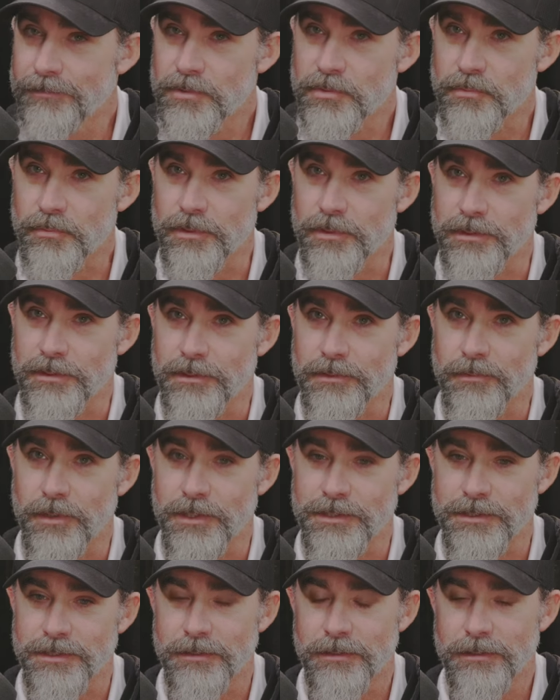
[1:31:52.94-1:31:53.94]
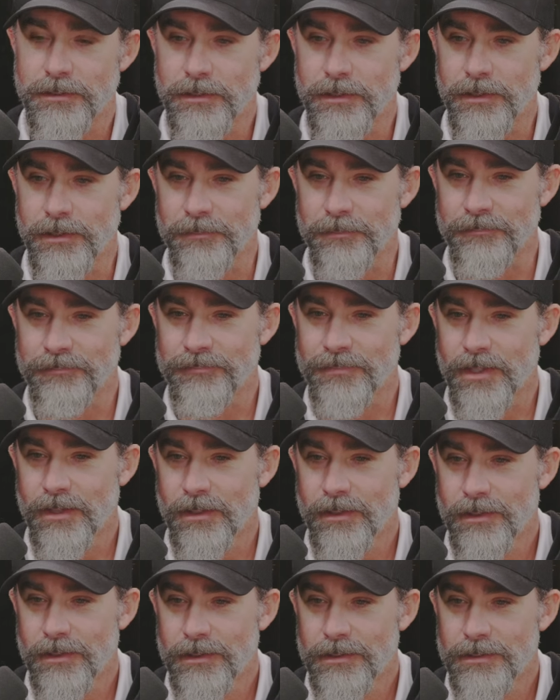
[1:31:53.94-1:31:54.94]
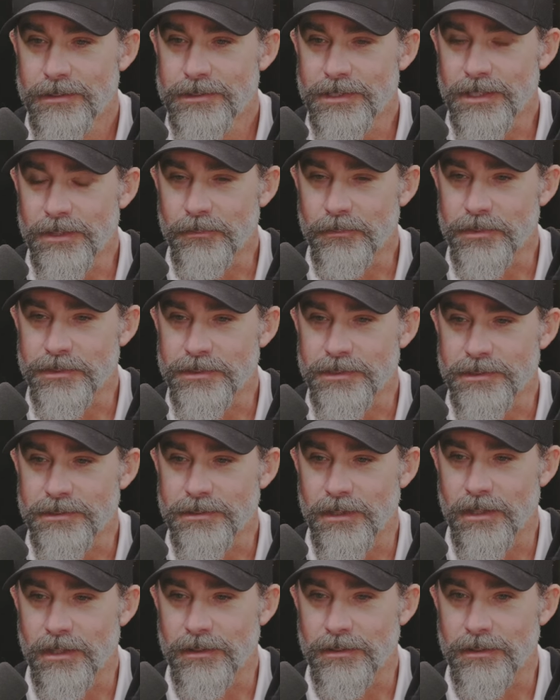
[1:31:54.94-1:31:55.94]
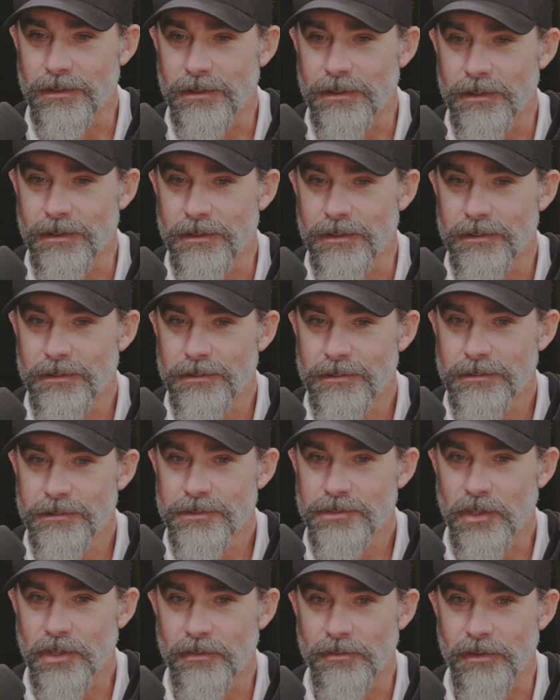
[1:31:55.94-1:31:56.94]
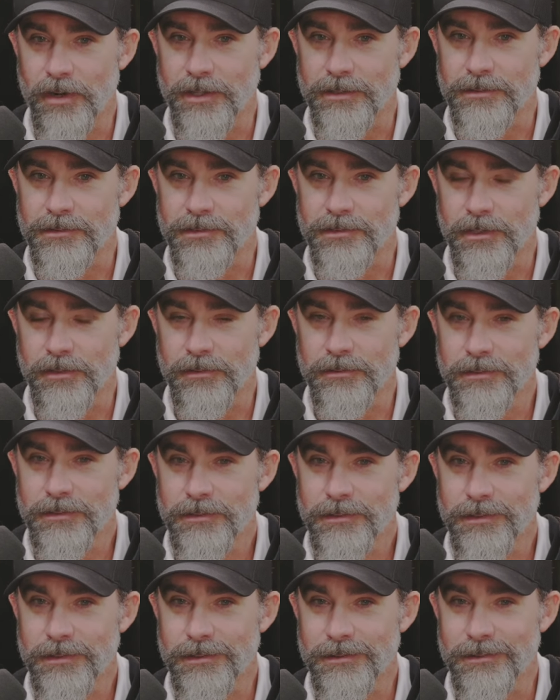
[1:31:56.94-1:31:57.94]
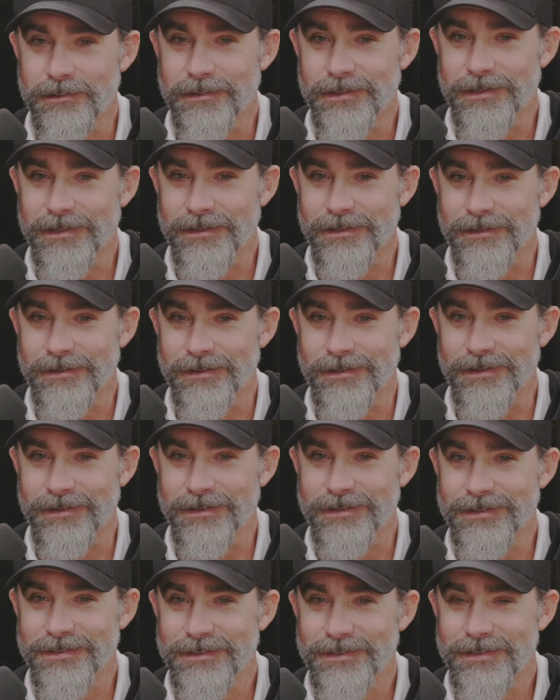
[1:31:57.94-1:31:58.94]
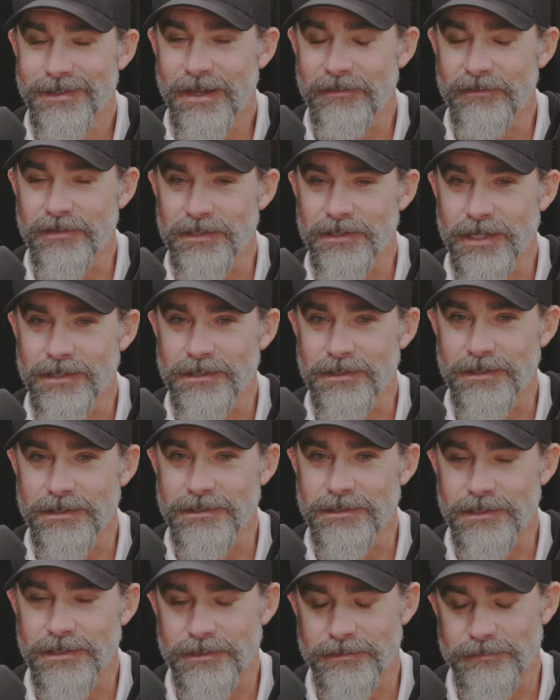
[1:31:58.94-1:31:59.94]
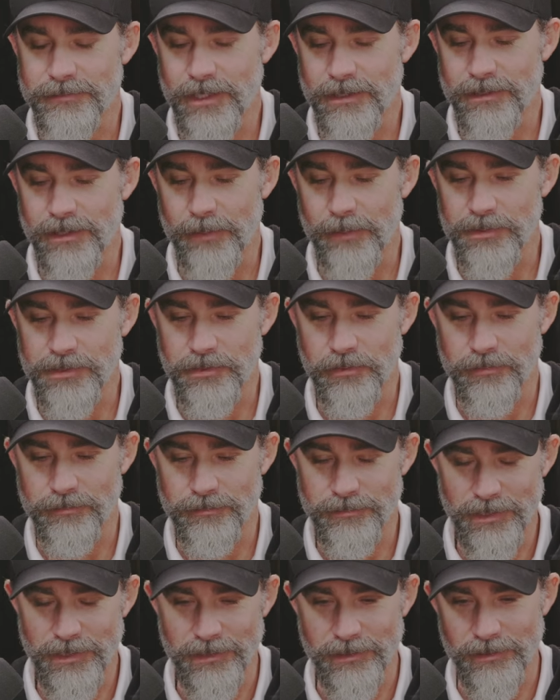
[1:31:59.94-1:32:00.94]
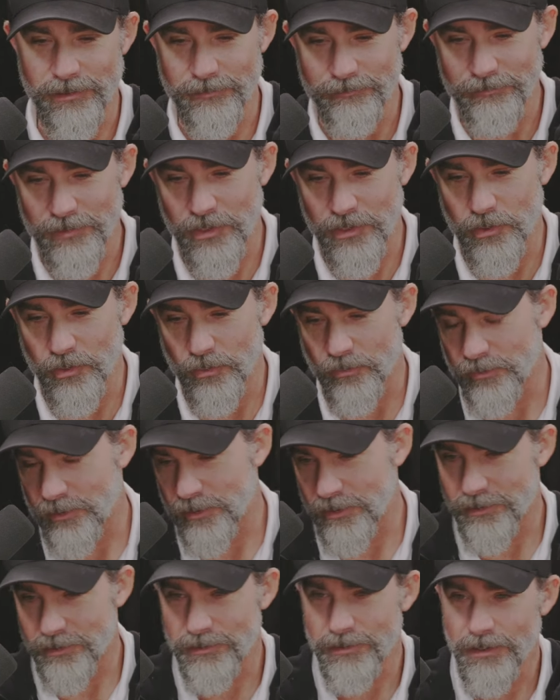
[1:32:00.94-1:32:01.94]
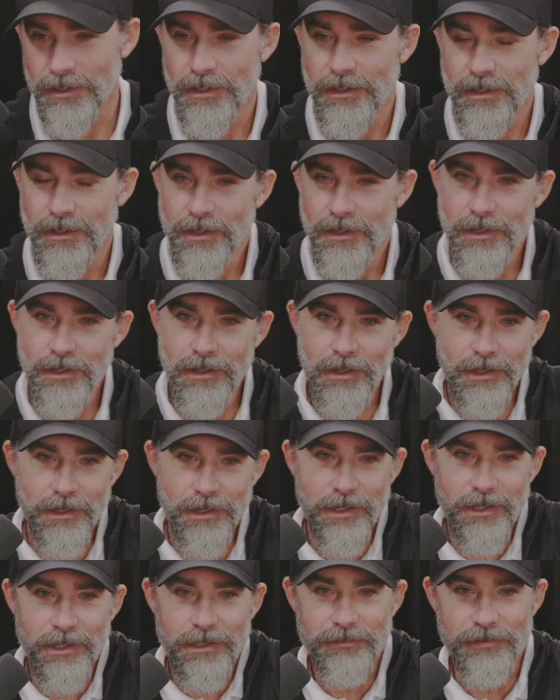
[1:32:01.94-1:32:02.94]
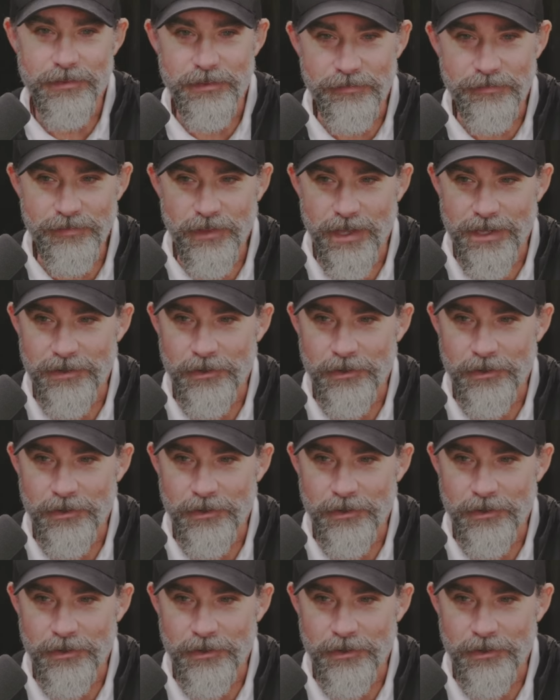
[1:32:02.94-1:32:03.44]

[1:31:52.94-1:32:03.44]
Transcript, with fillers: it's a really good question. Um, Tim was just on uh, Sean Ryan's show, and and uh, I haven't gotten to listen. I got the episode in the queue for the for the flight